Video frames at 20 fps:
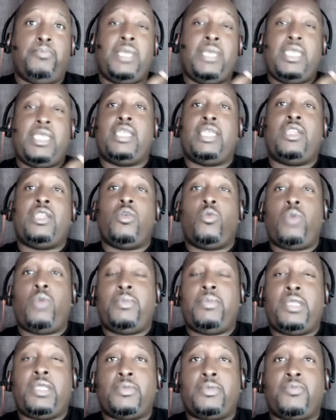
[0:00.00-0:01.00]
men and
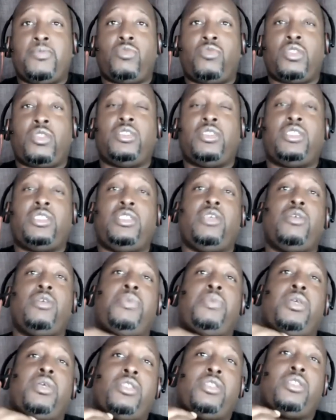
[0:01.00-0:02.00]
women,
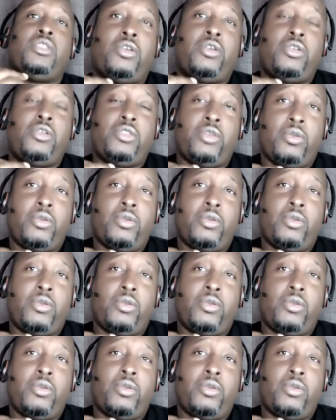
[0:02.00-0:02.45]
still putting their,